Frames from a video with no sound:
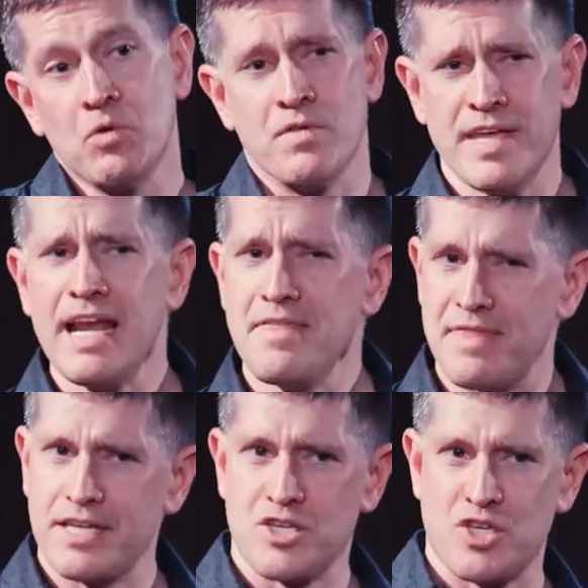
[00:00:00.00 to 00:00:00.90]
Well, then I
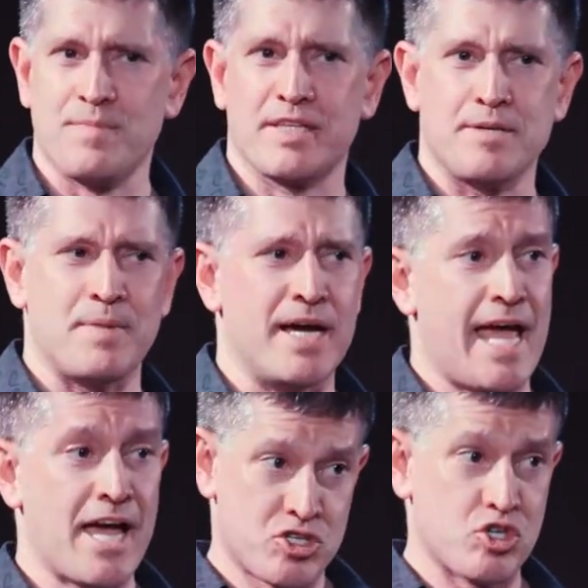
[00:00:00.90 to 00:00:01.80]
think of something that my
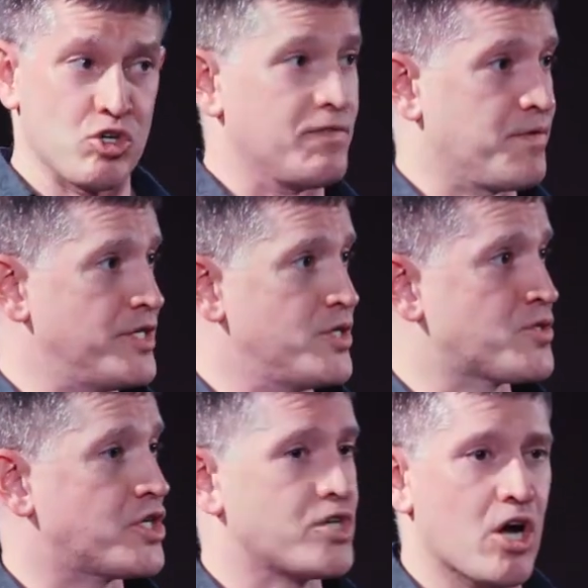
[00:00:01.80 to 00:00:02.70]
ex-girlfriend
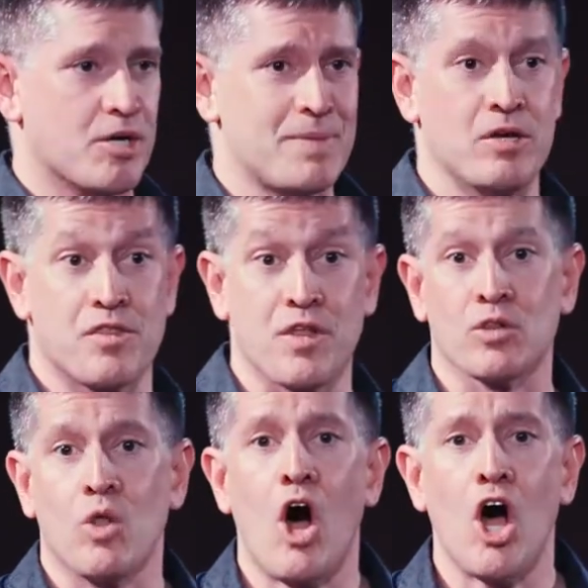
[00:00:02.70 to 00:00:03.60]
used to talk about, the
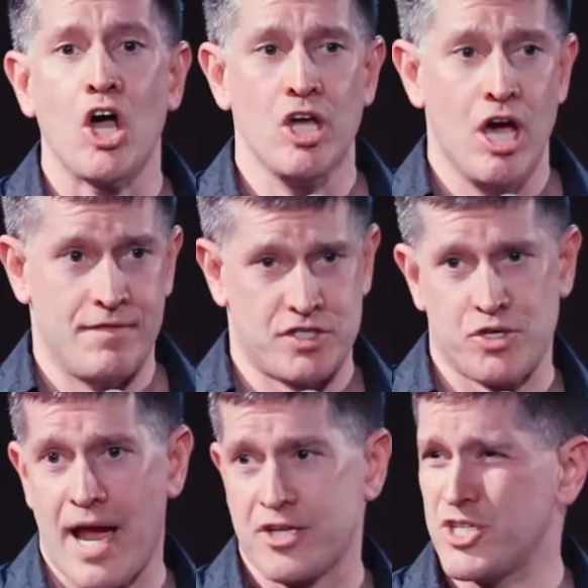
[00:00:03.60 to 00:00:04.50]
law of
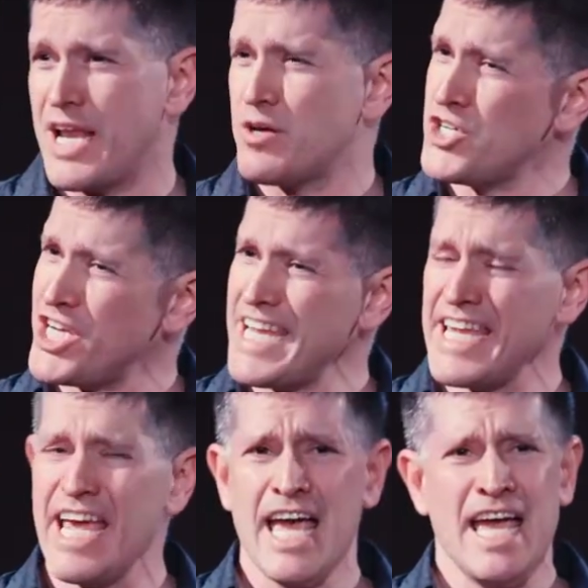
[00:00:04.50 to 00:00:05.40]
attraction. Now,
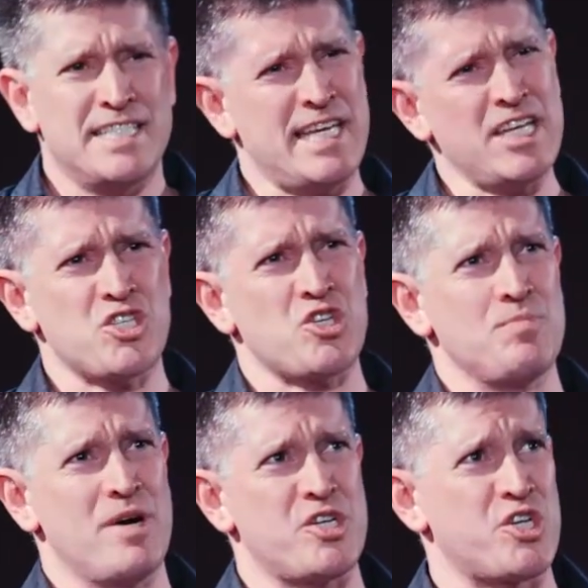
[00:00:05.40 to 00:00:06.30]
she didn't so
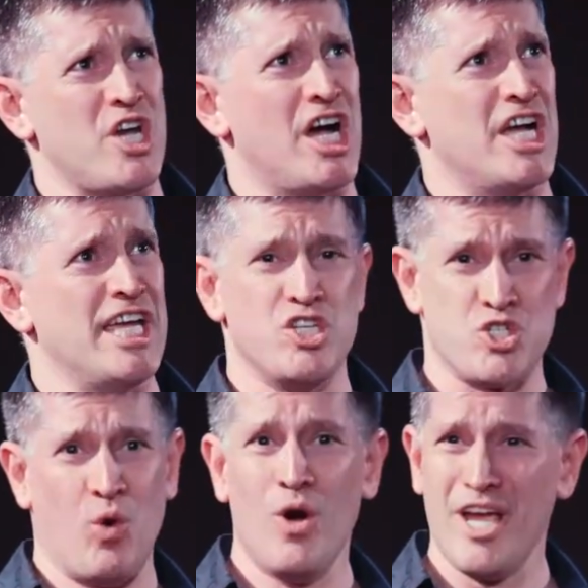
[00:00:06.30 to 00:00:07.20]
much
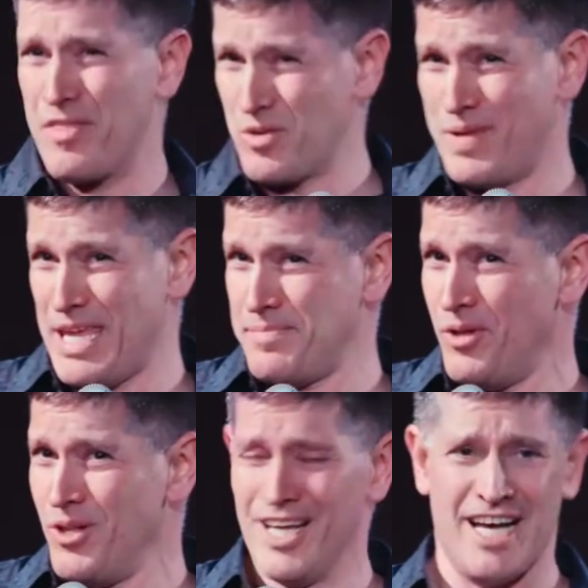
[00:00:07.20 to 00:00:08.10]
enjoy other
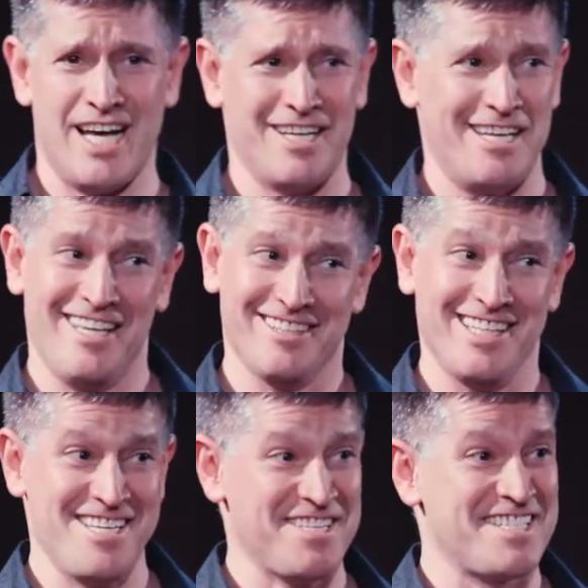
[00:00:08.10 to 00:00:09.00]
people, at
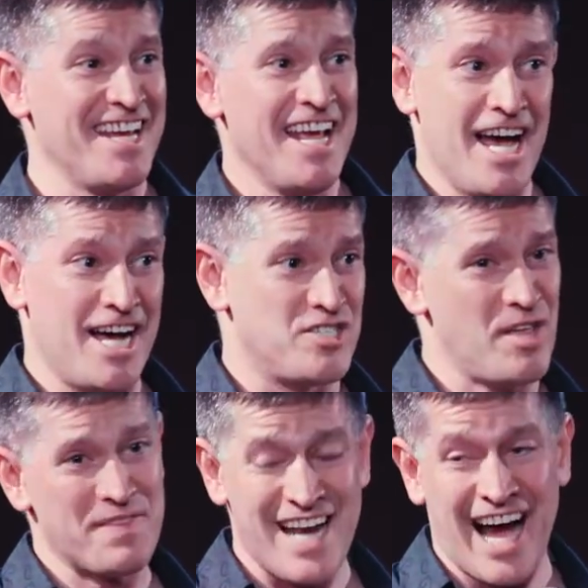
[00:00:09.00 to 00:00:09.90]
least
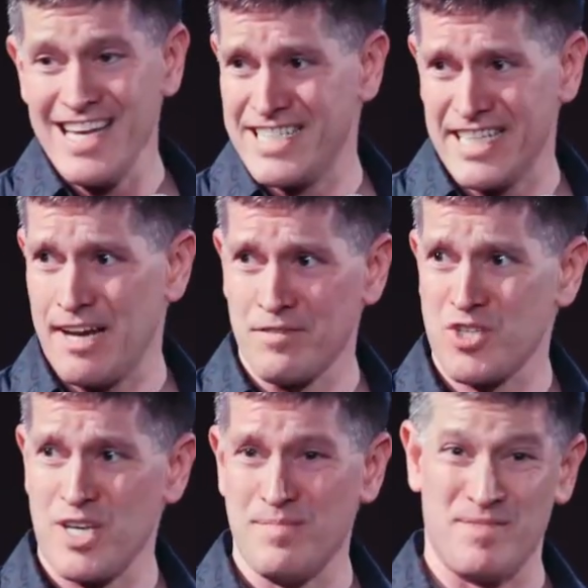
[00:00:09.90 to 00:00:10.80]
nothing I did ever
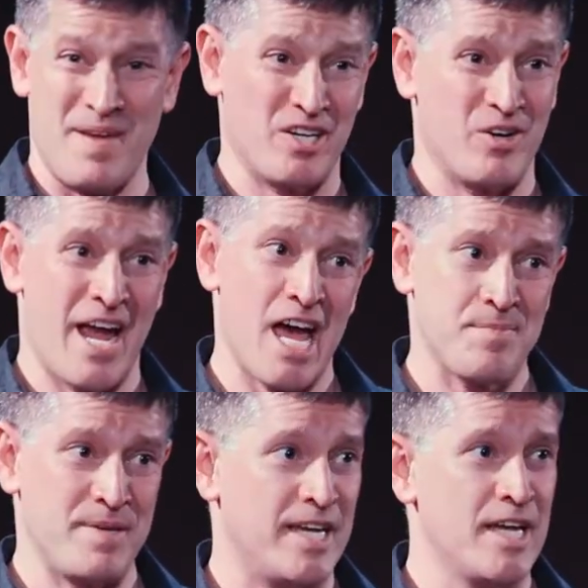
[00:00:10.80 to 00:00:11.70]
seemed to make her
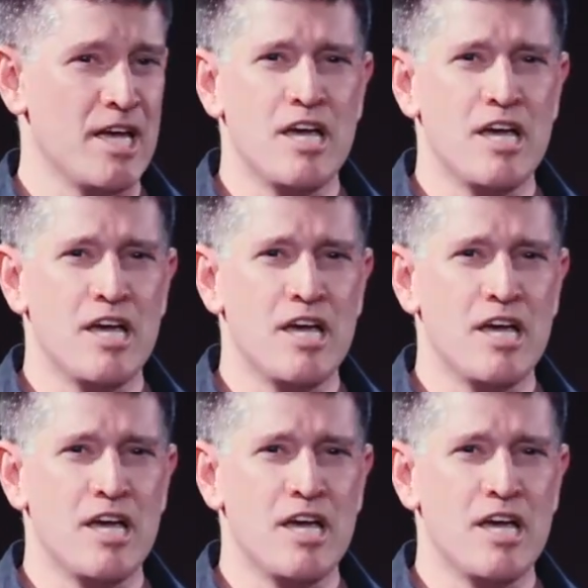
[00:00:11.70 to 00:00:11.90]
happy.